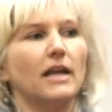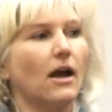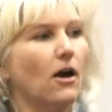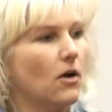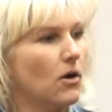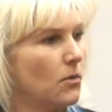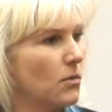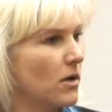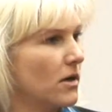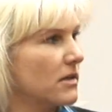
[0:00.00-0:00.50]
and
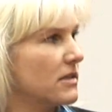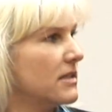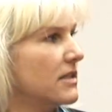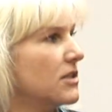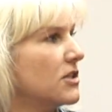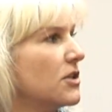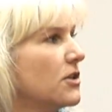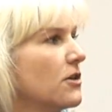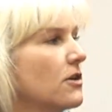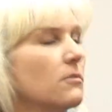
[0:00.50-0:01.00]
how it
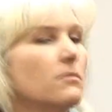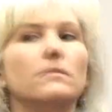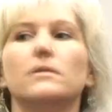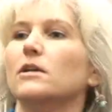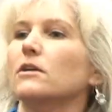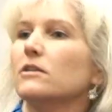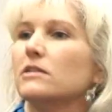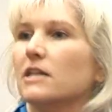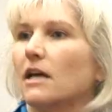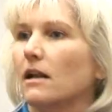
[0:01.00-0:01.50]
works into
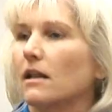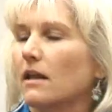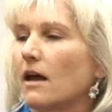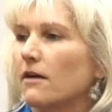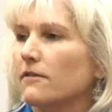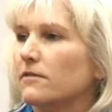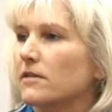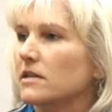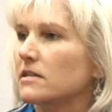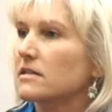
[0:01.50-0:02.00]
your dental
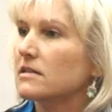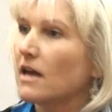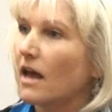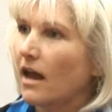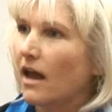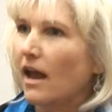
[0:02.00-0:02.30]
office.